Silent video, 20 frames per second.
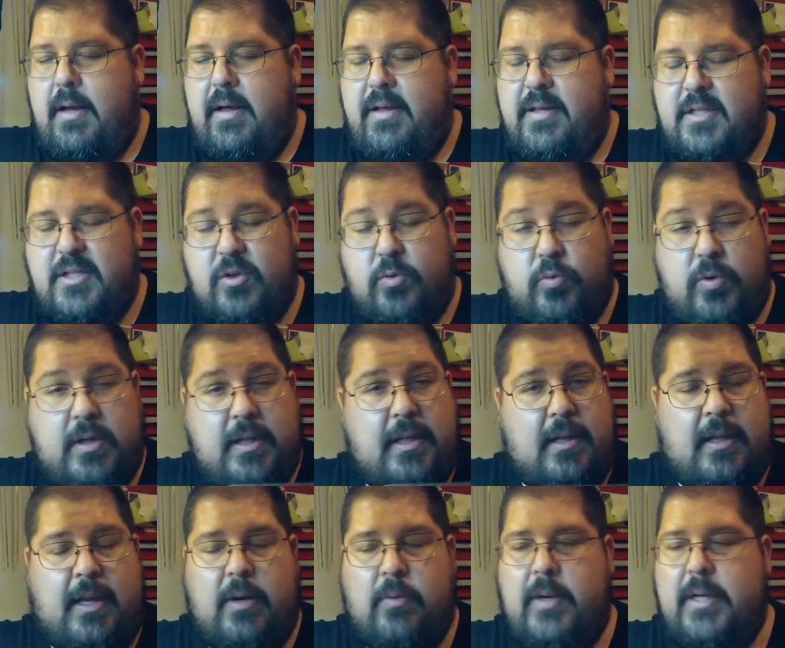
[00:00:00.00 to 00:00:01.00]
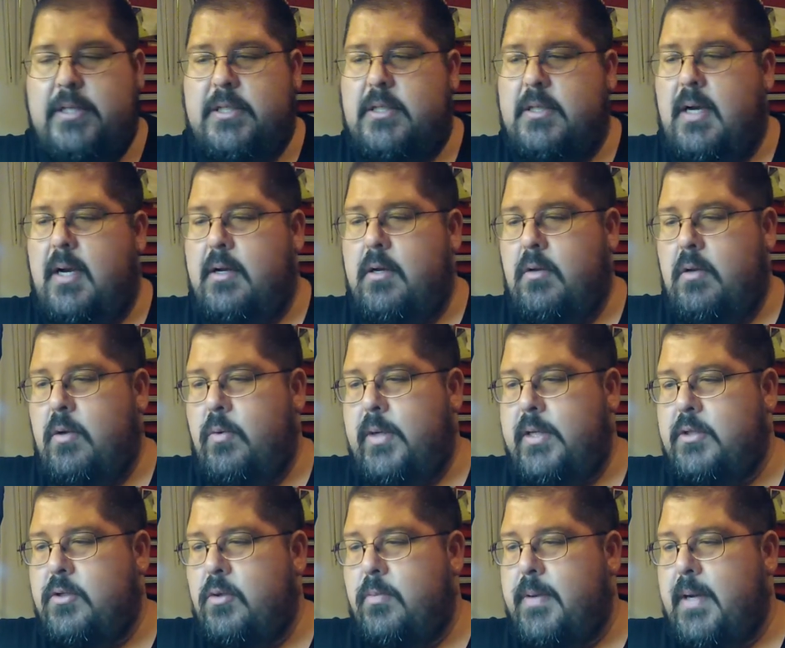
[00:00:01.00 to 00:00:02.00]
It's a really lightweight stock. It only
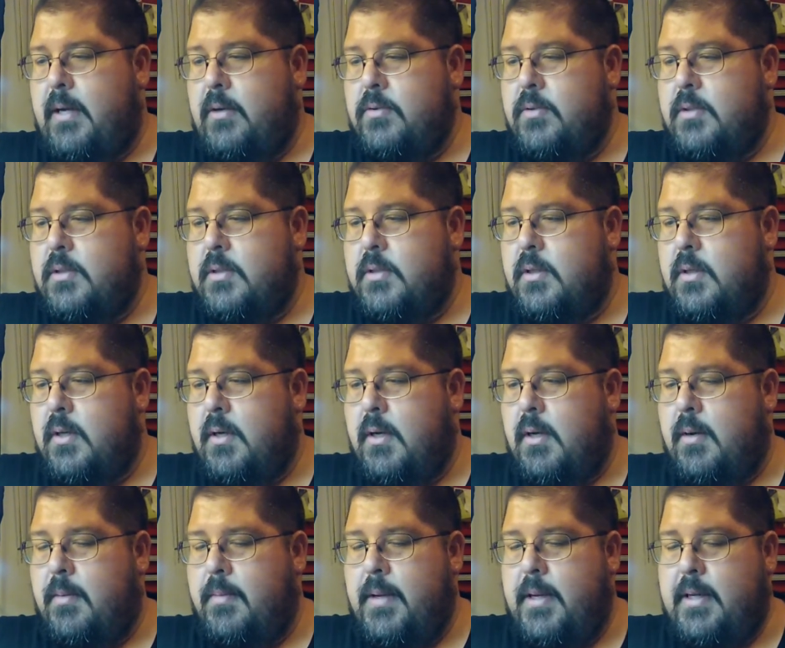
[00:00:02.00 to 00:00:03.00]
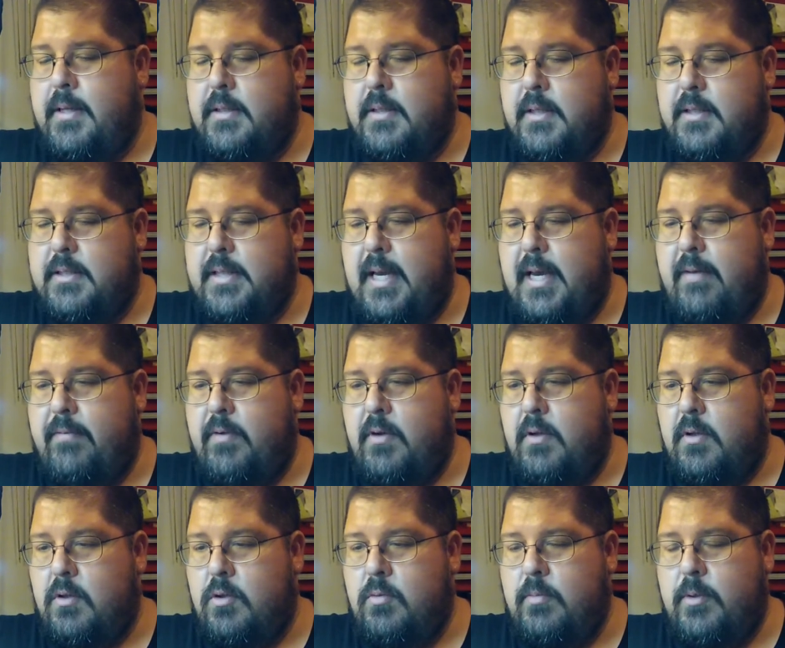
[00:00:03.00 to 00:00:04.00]
weighs 2 pounds, and it does have an
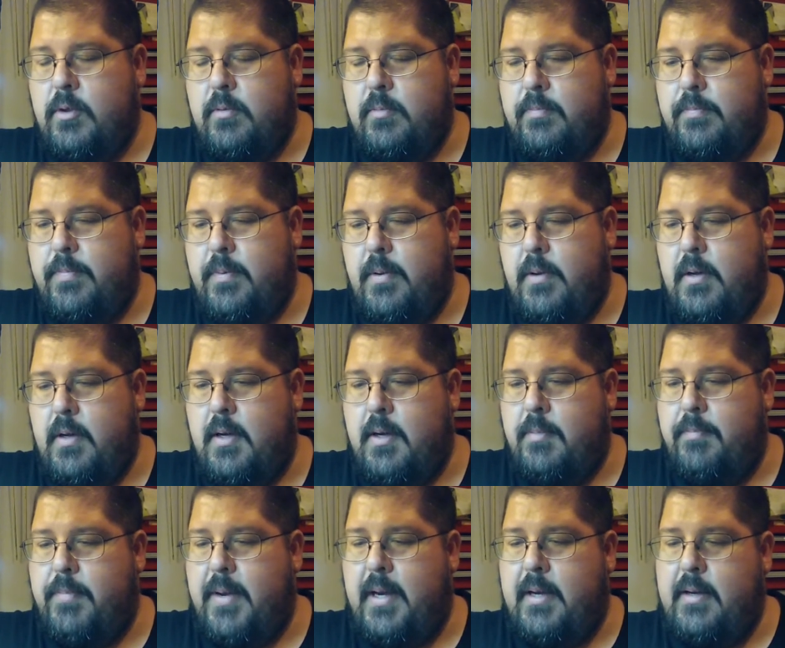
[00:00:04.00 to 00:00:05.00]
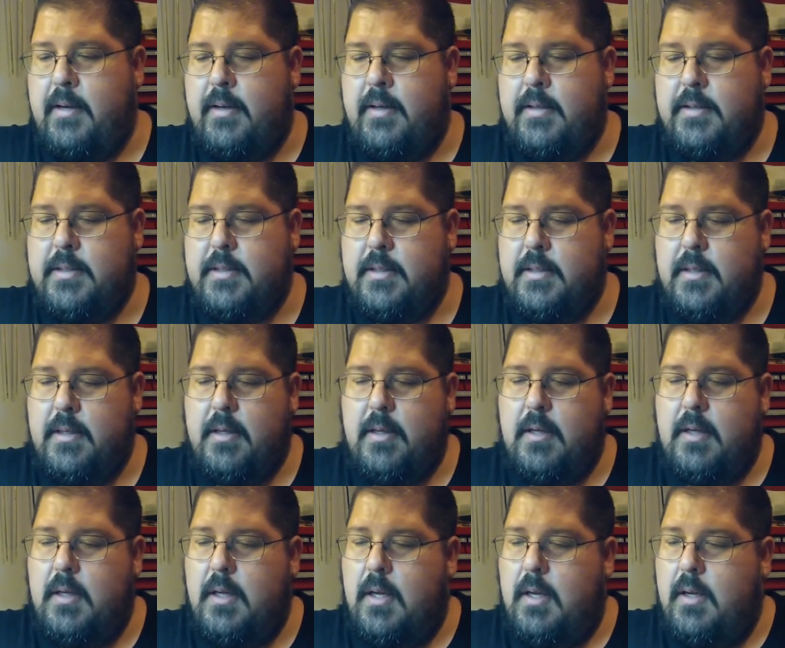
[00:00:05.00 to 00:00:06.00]
aluminum bed in it,
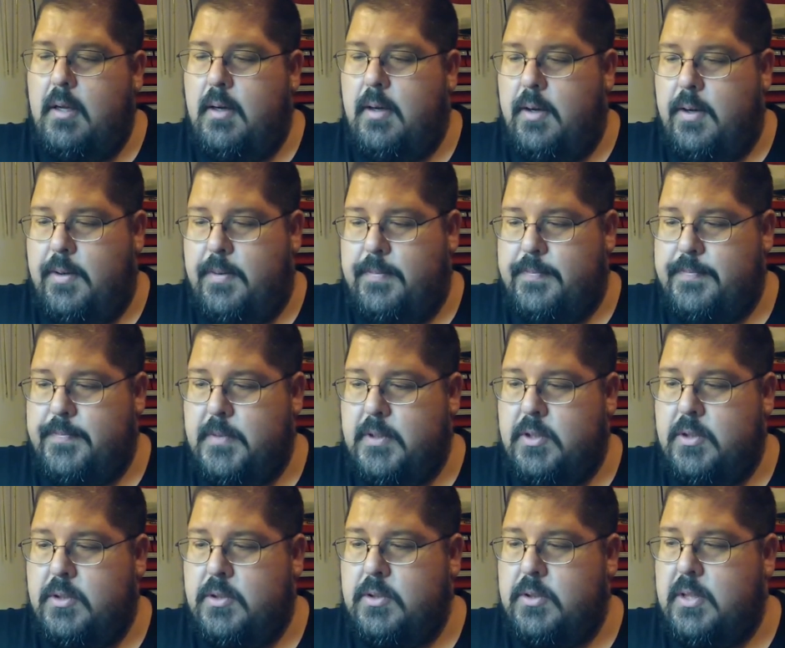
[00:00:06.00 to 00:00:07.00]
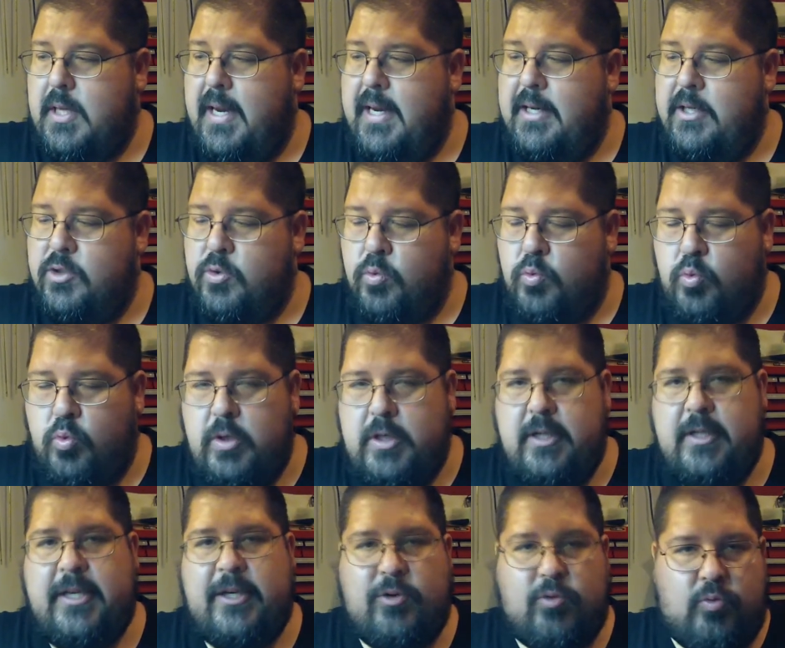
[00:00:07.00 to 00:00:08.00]
and it's
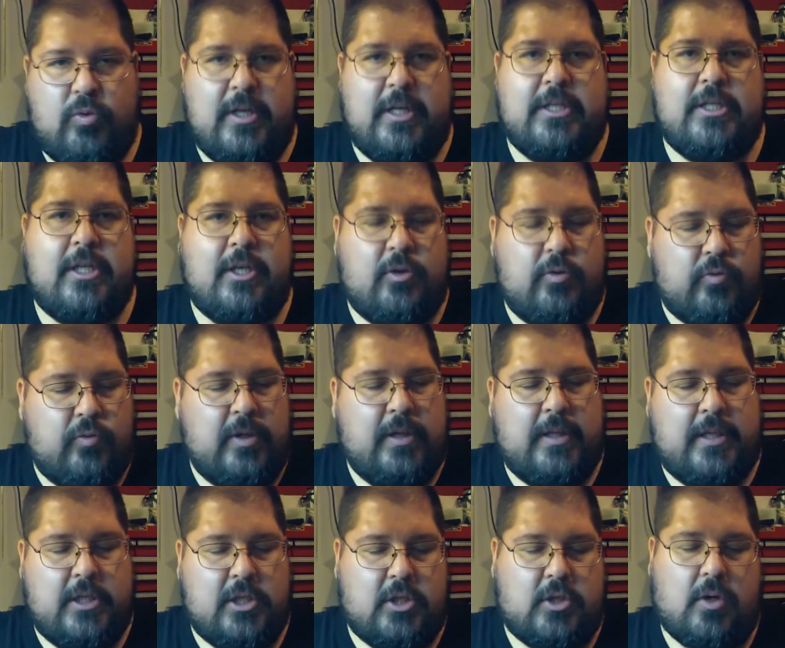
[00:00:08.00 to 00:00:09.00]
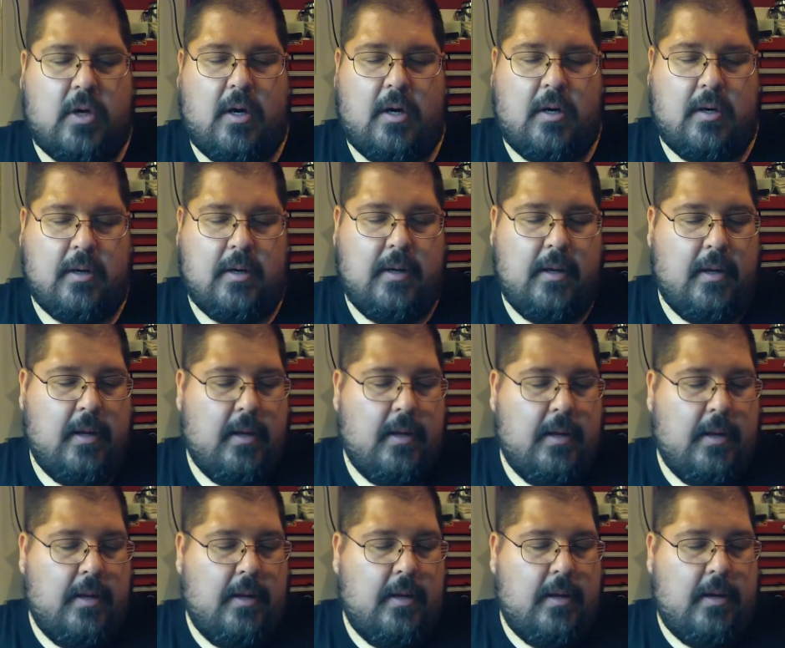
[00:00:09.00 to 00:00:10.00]
really rigid and really strong.
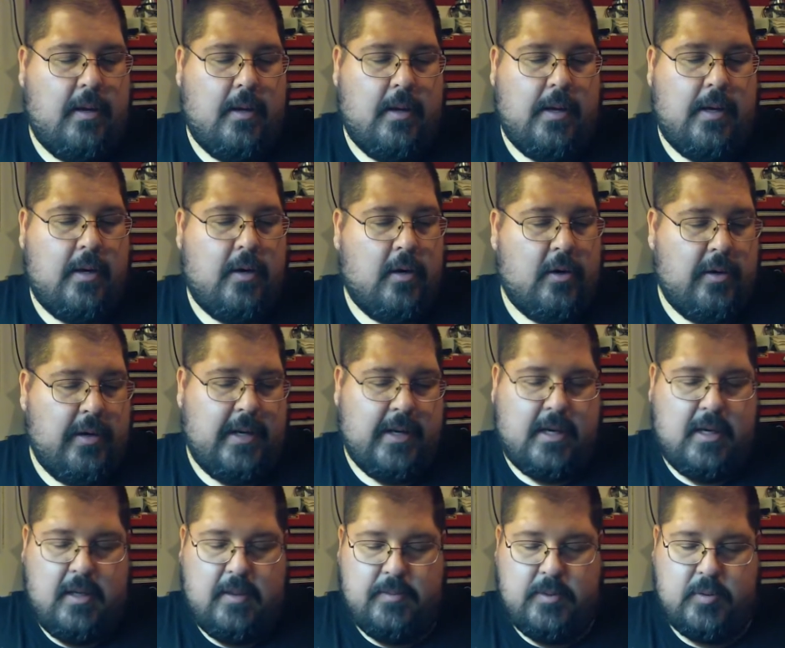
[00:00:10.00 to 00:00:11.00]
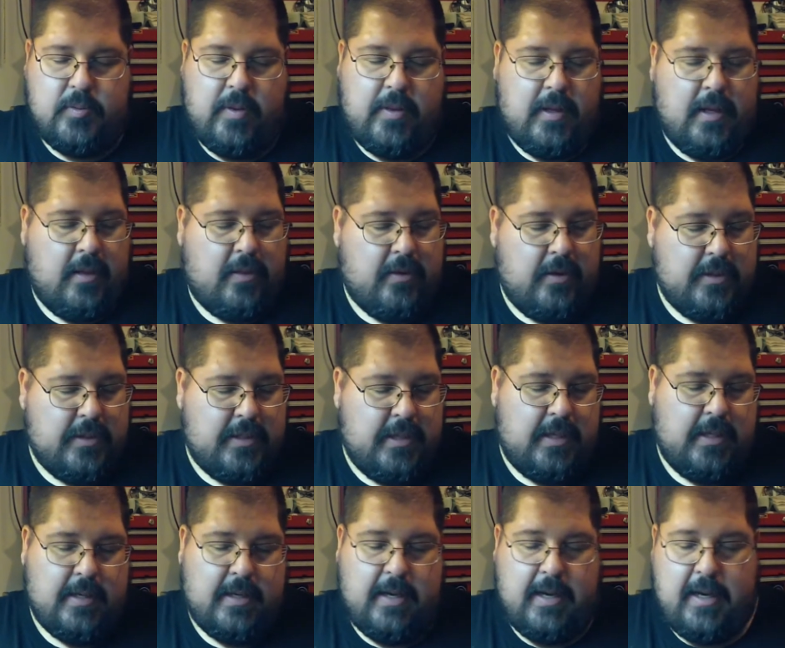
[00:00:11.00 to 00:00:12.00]
It already comes with a
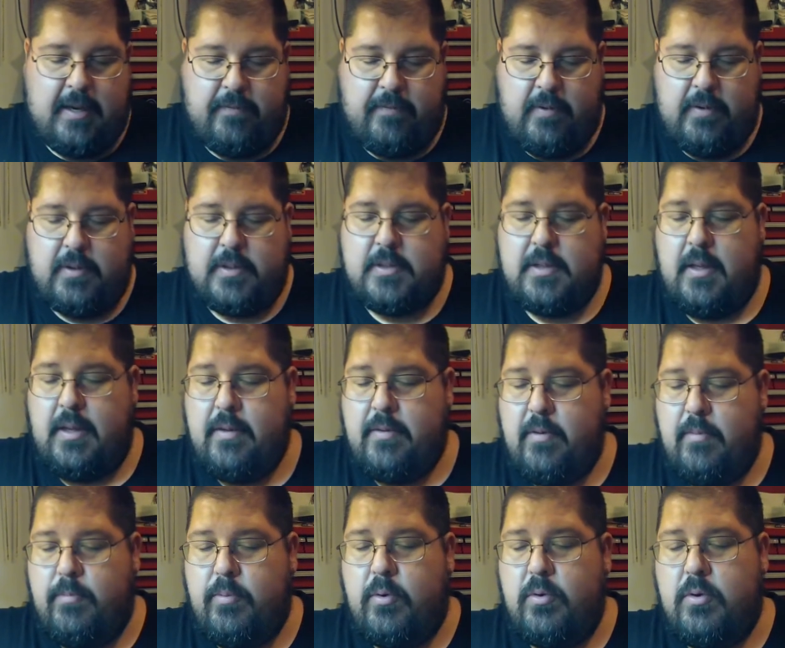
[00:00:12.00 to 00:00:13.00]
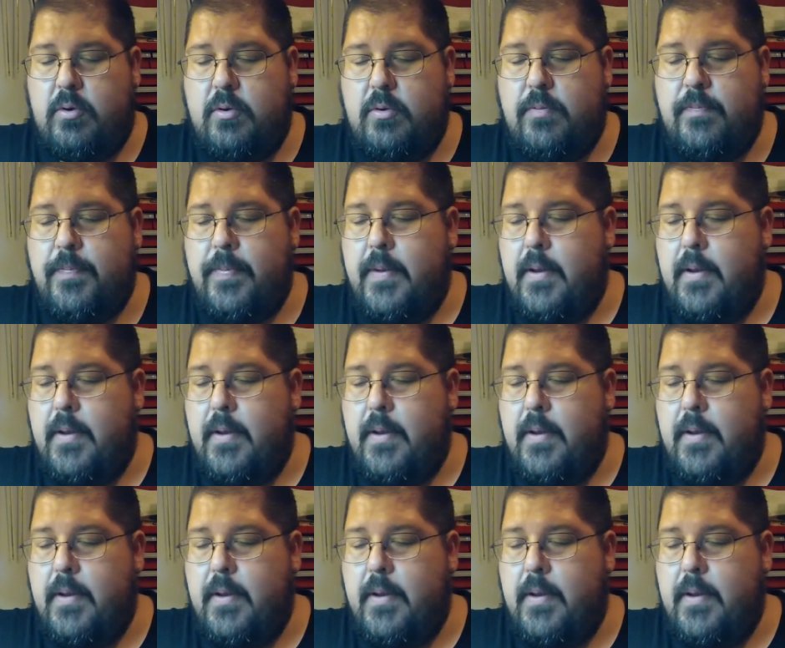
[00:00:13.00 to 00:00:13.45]
13.5-inch length of pull,